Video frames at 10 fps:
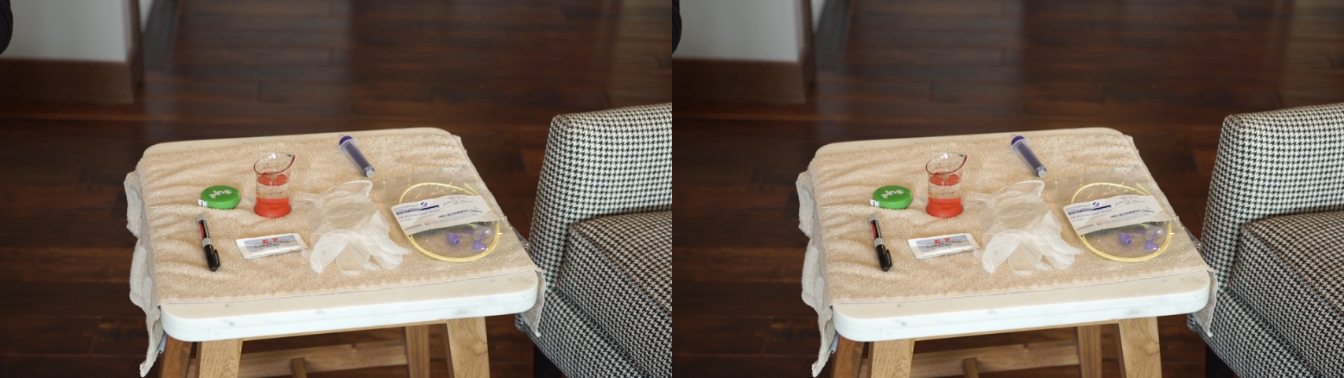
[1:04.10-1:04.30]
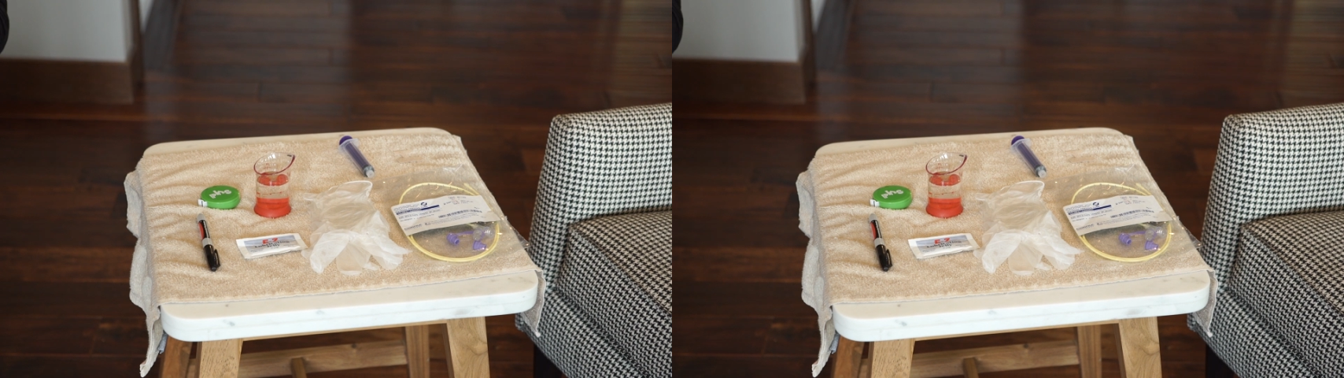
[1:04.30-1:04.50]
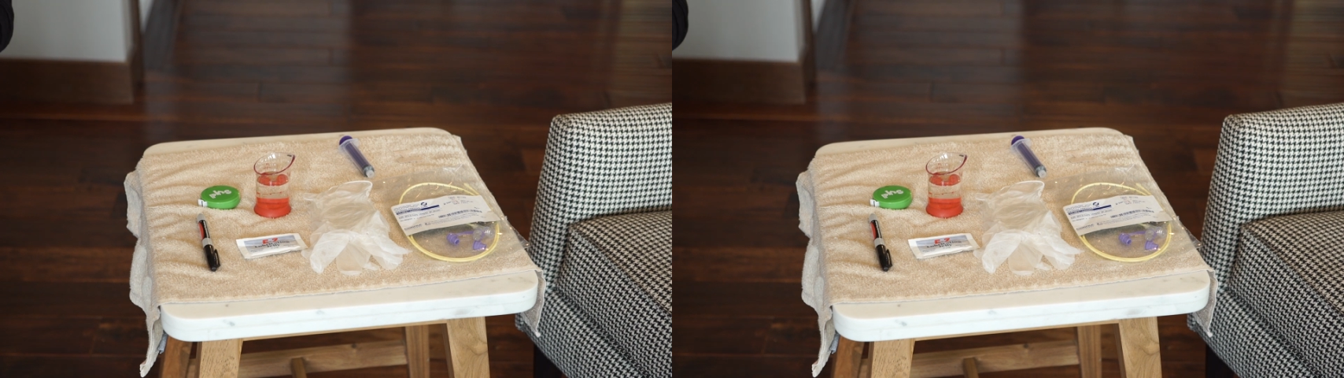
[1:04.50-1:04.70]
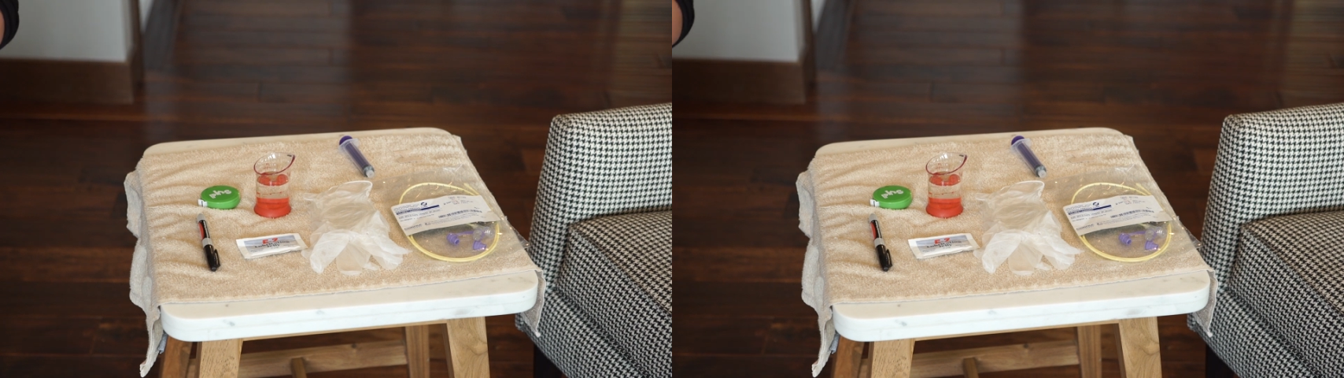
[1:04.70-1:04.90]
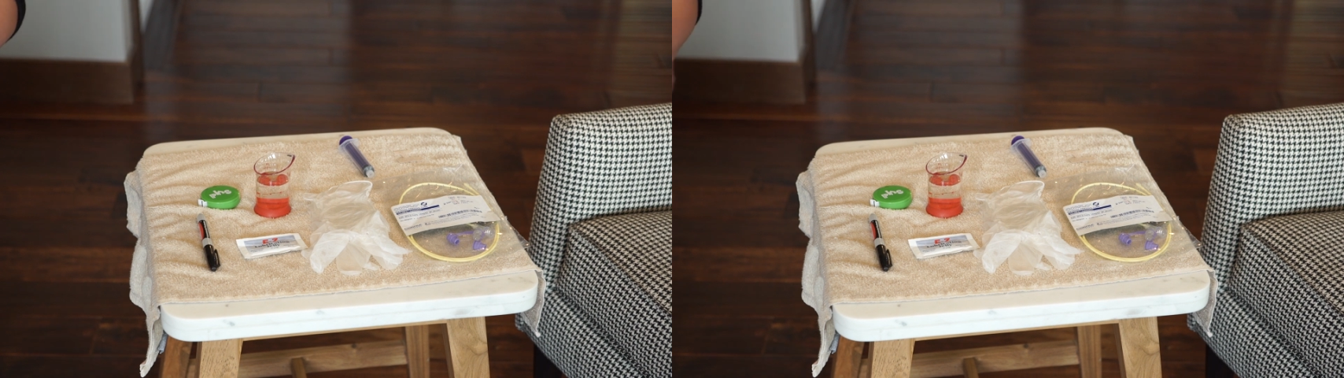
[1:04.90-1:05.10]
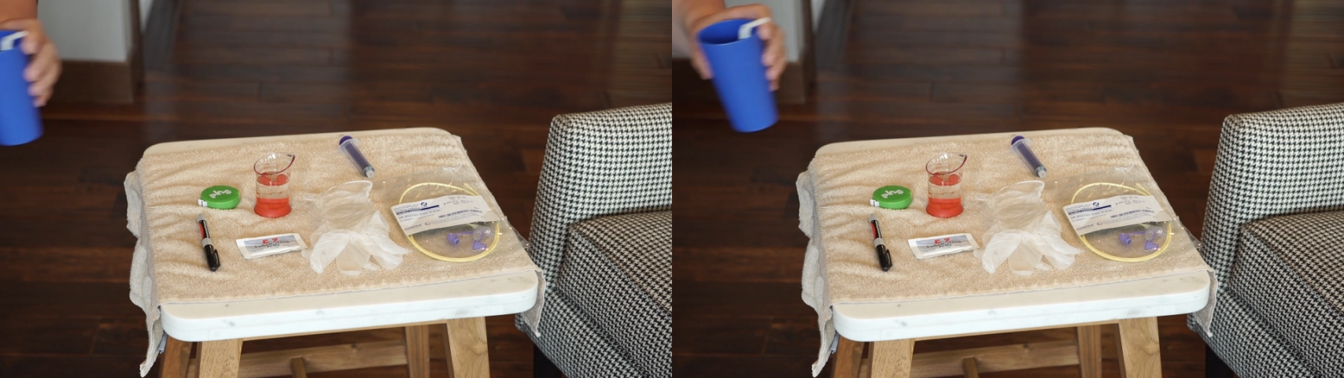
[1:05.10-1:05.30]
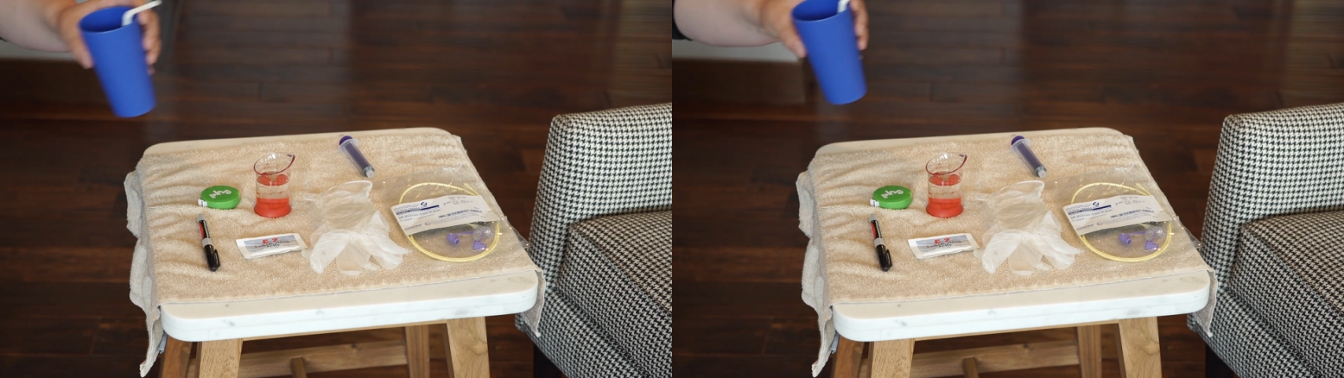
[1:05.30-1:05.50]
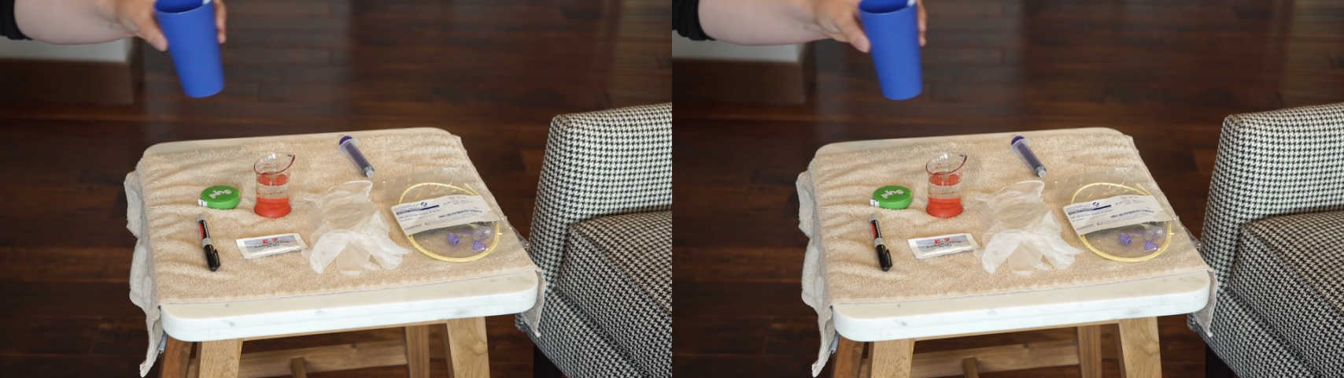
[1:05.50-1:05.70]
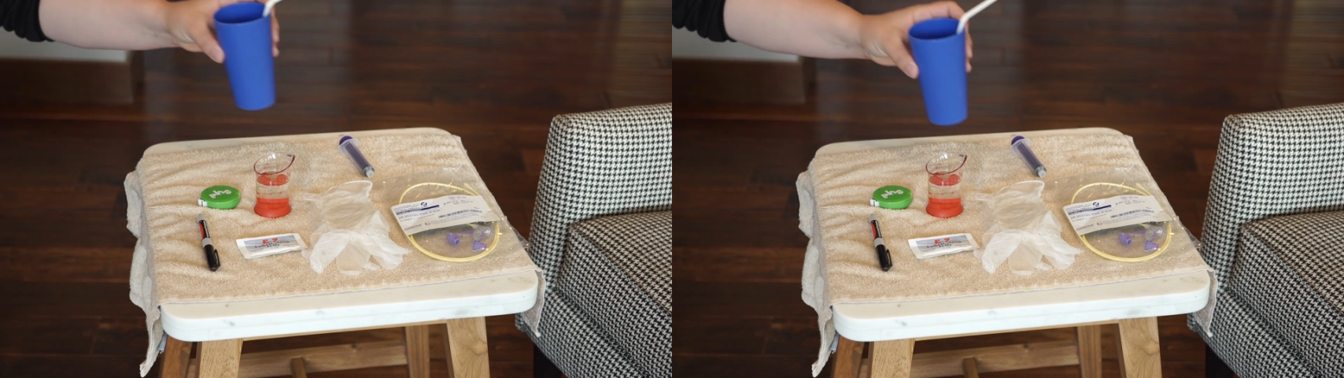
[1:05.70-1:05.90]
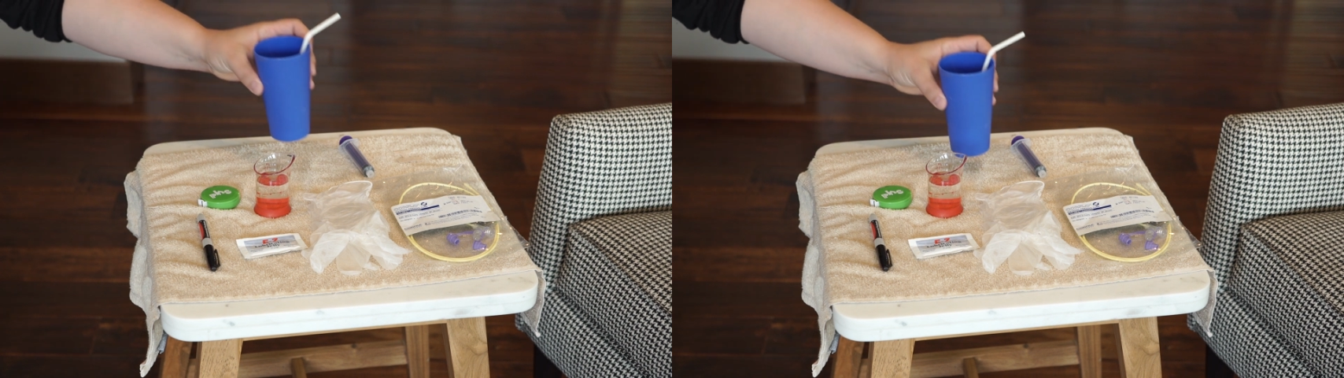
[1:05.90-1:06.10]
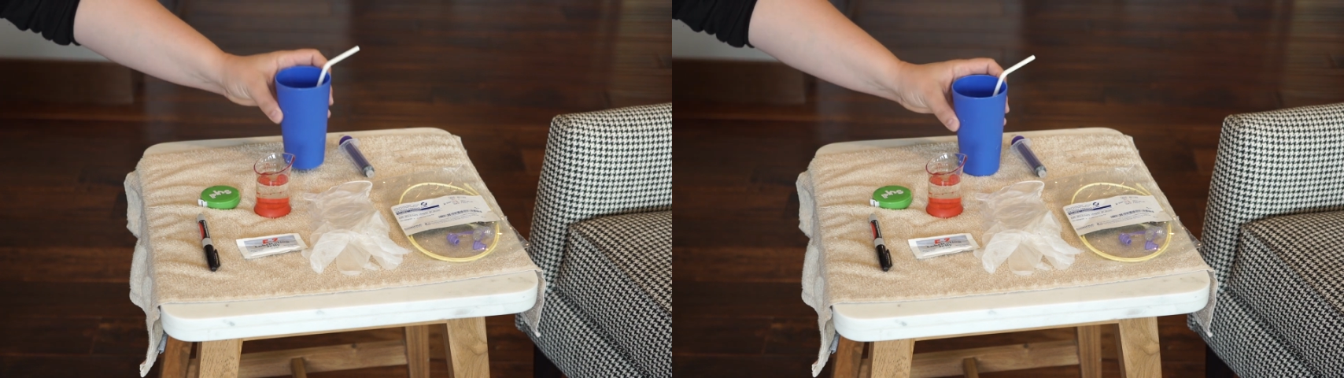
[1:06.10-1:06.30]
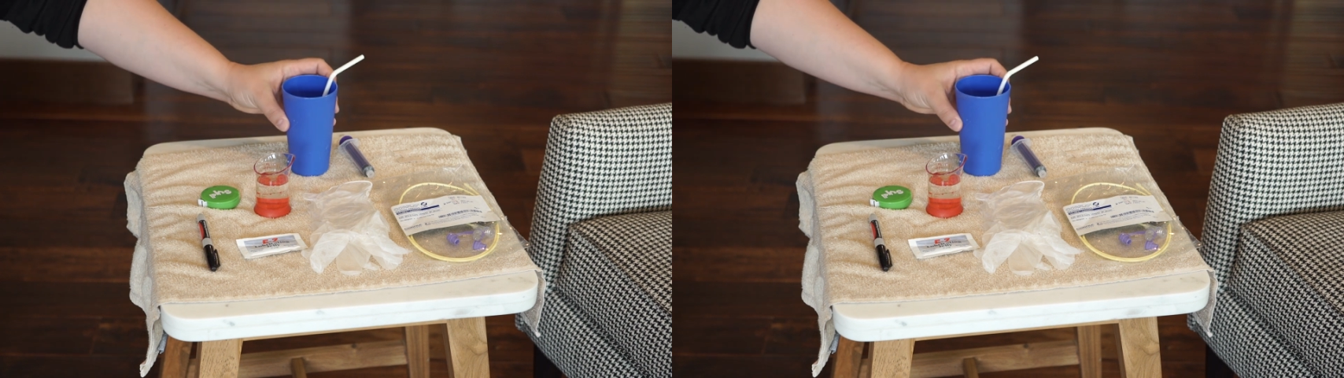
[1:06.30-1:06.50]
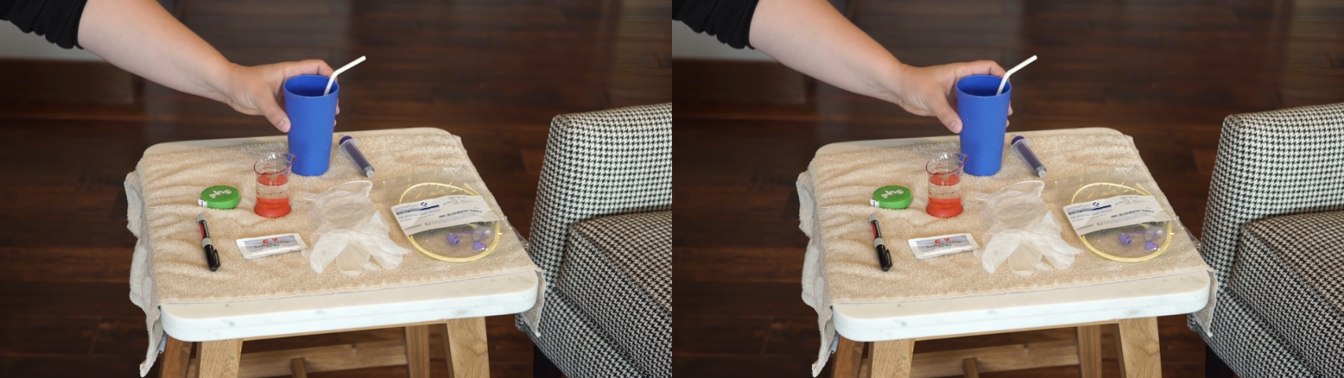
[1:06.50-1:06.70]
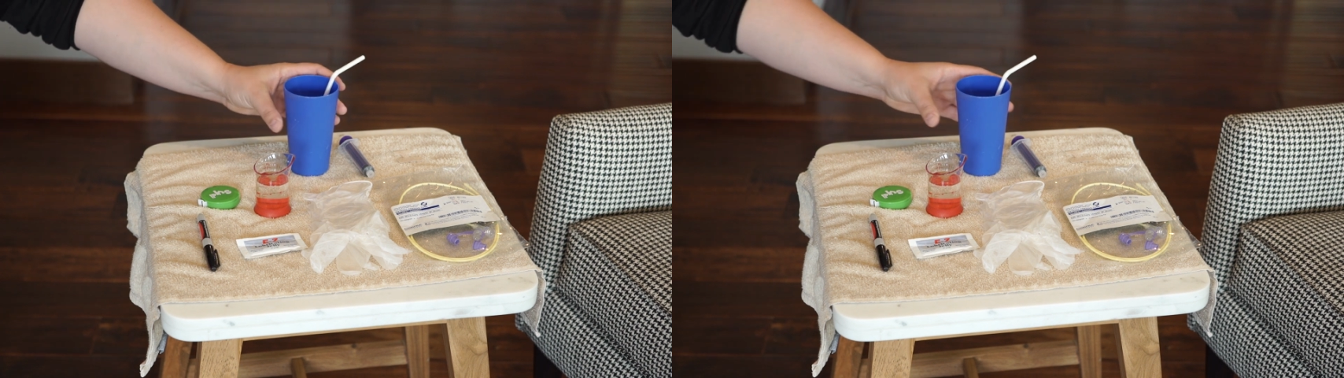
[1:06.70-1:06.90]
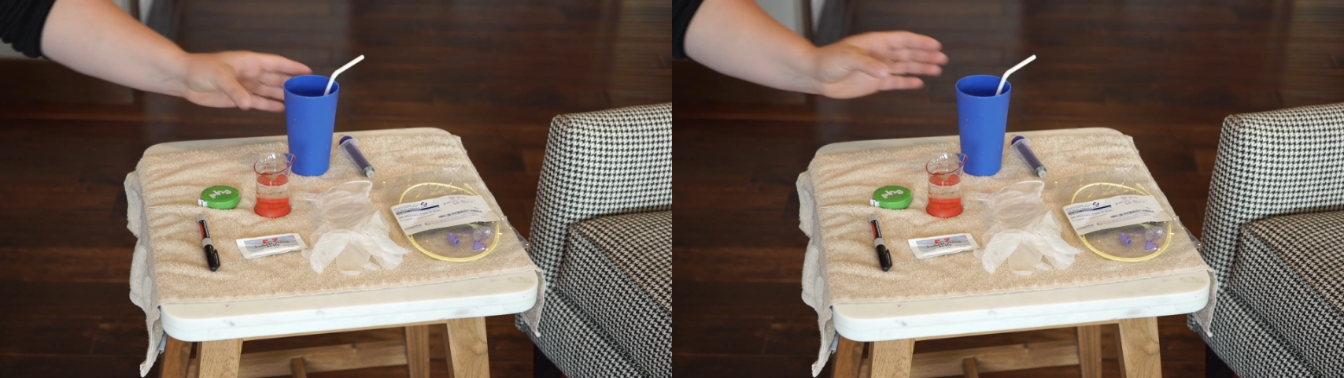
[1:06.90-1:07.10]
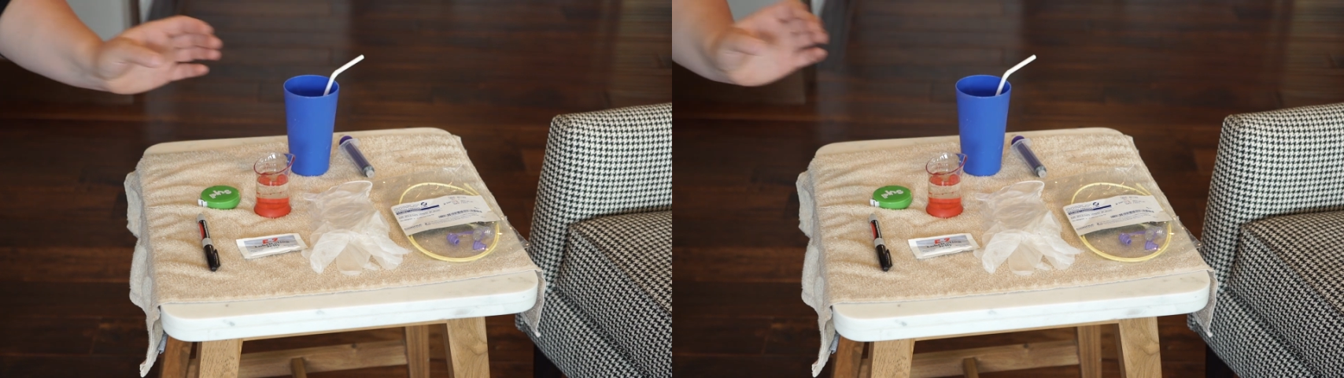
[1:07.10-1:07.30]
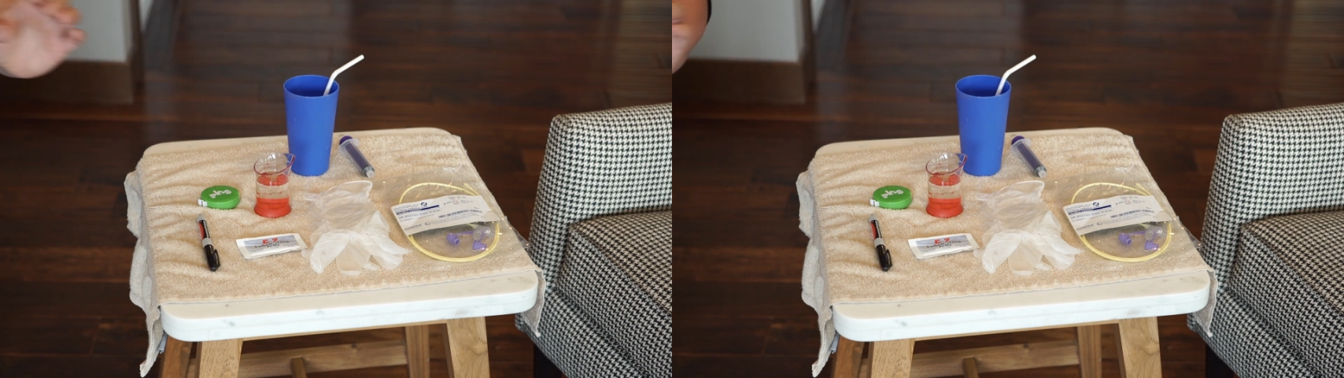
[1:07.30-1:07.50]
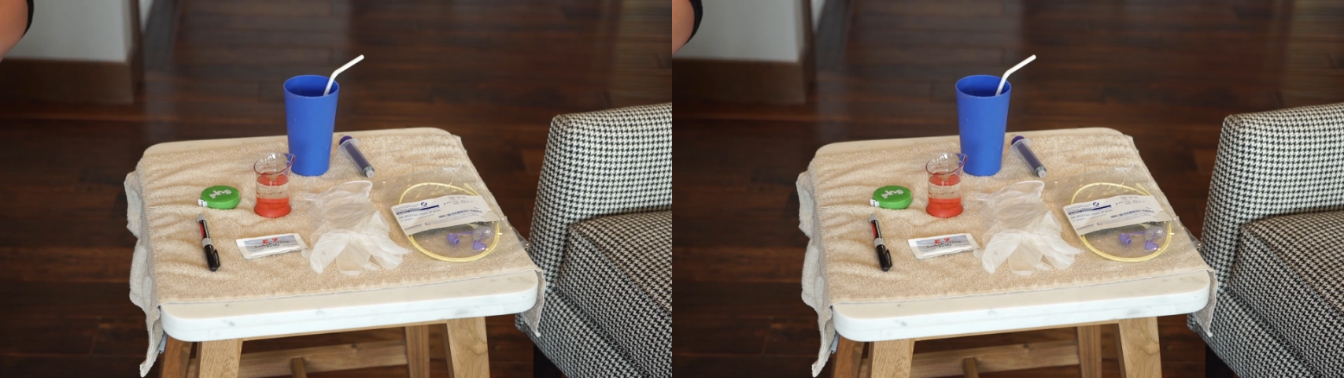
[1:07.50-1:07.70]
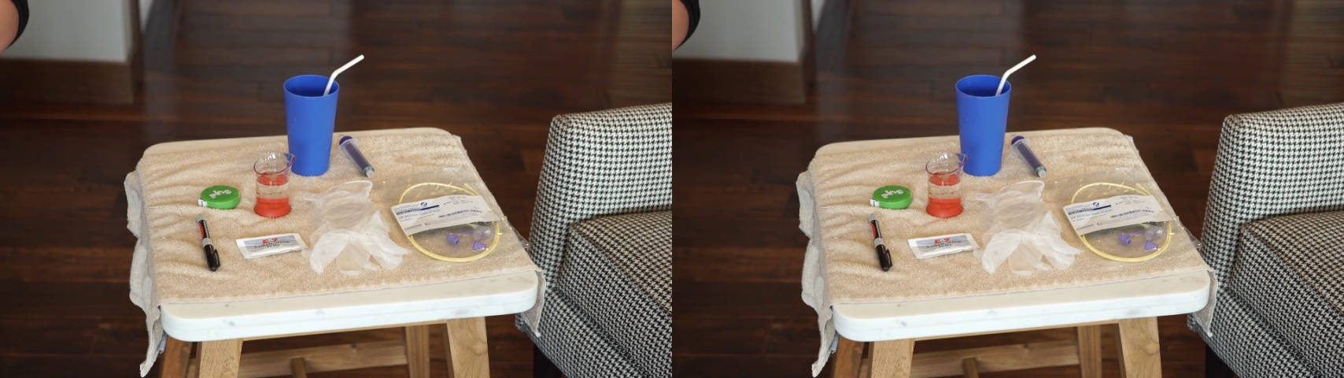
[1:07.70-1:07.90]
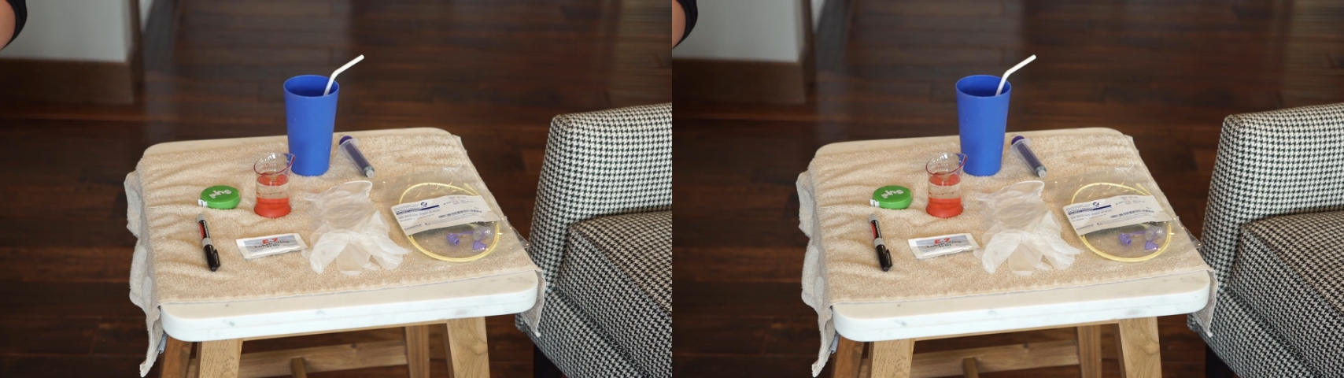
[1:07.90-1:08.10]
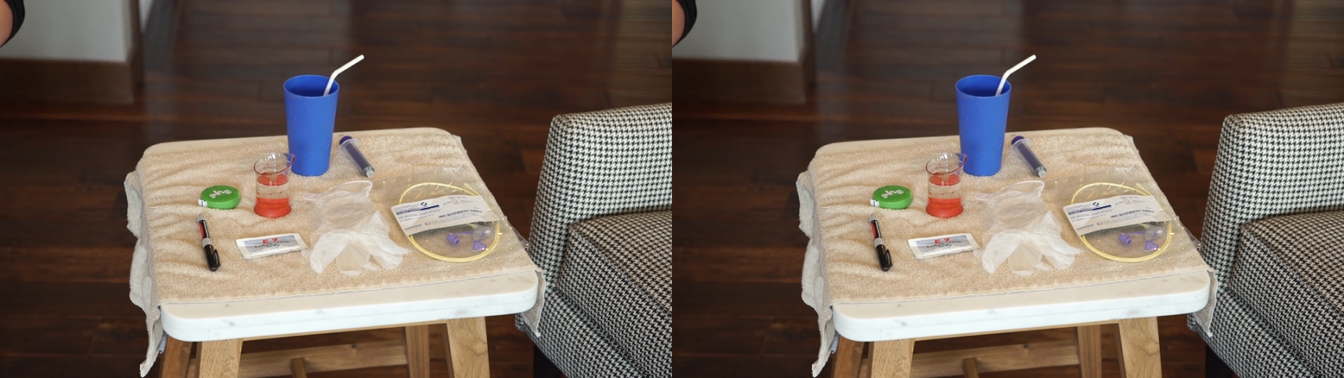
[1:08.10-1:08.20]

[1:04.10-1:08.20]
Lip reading: [unreadable: no face in view]